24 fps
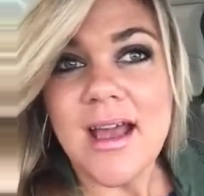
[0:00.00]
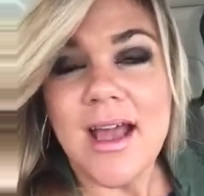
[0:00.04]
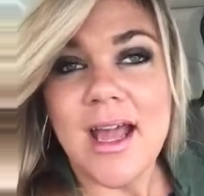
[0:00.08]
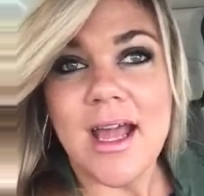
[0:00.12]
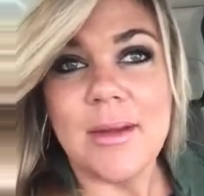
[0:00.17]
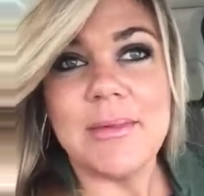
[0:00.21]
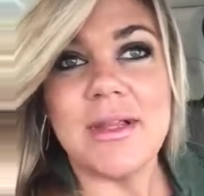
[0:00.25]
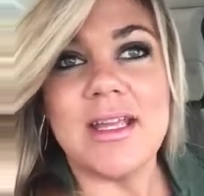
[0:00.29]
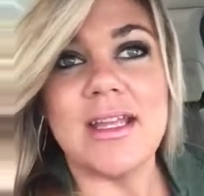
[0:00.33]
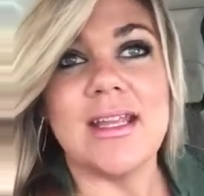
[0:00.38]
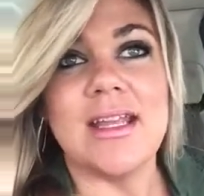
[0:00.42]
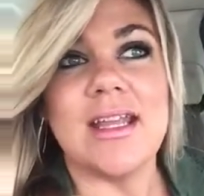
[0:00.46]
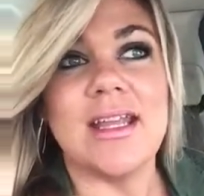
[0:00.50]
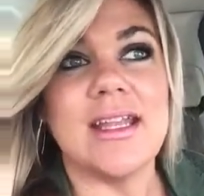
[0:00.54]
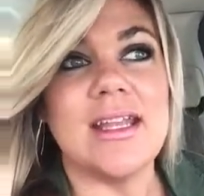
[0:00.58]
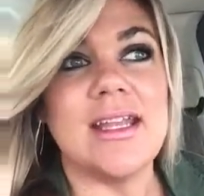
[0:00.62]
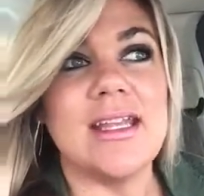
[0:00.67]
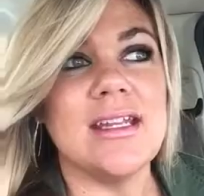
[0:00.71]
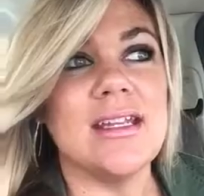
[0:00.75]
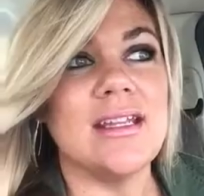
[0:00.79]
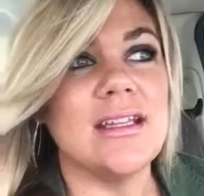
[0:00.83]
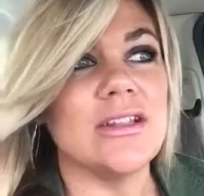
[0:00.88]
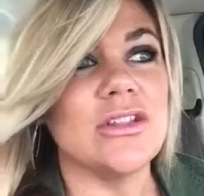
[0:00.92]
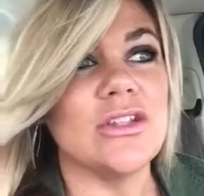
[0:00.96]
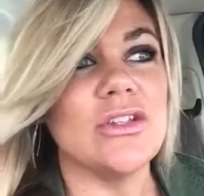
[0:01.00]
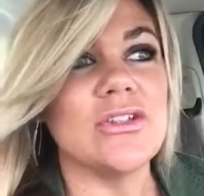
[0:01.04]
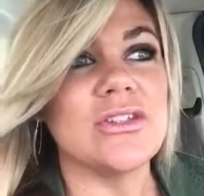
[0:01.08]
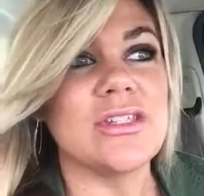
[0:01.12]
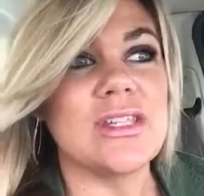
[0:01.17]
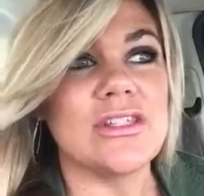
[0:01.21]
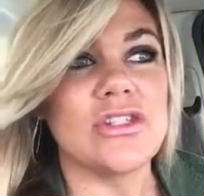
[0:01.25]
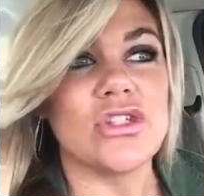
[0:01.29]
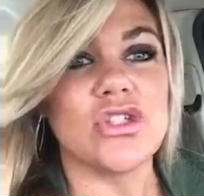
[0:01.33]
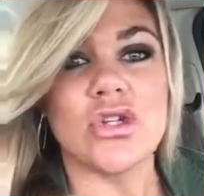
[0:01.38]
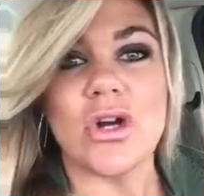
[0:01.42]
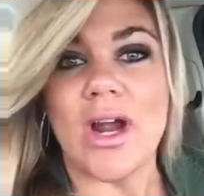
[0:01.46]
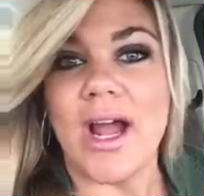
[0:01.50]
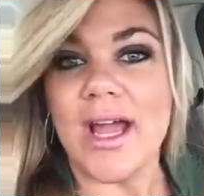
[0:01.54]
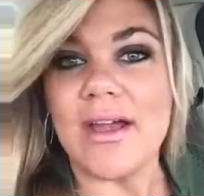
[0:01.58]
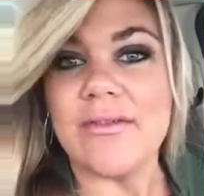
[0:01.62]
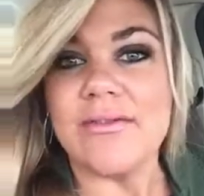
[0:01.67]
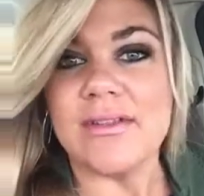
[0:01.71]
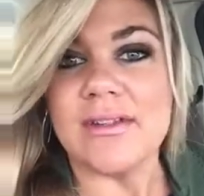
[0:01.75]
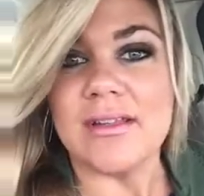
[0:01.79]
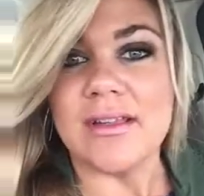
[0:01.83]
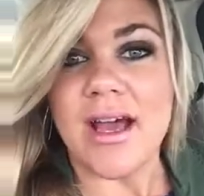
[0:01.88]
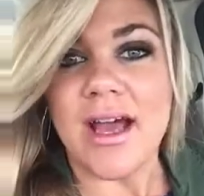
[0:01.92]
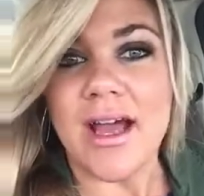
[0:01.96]
He didn't lose his
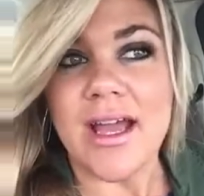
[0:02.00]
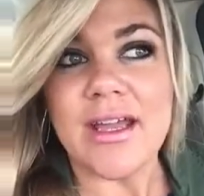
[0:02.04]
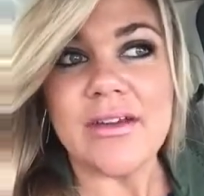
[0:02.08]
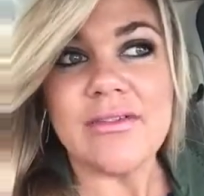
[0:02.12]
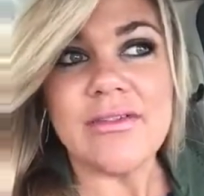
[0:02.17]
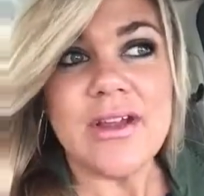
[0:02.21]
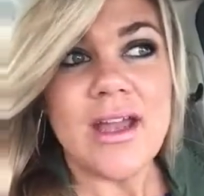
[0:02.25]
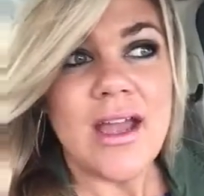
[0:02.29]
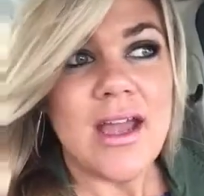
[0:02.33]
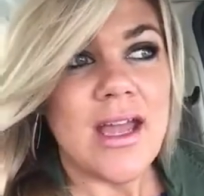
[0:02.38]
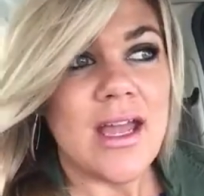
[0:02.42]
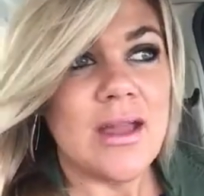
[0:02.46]
drive in life.